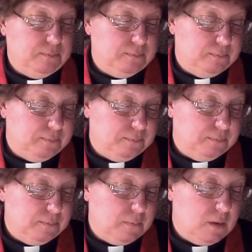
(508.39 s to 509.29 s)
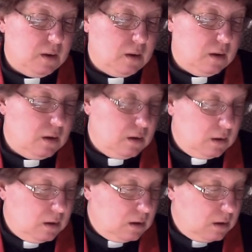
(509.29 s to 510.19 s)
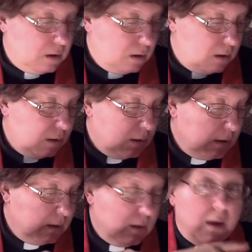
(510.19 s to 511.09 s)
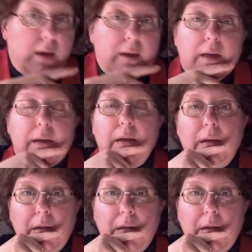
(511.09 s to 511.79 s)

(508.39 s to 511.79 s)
Nothing is said.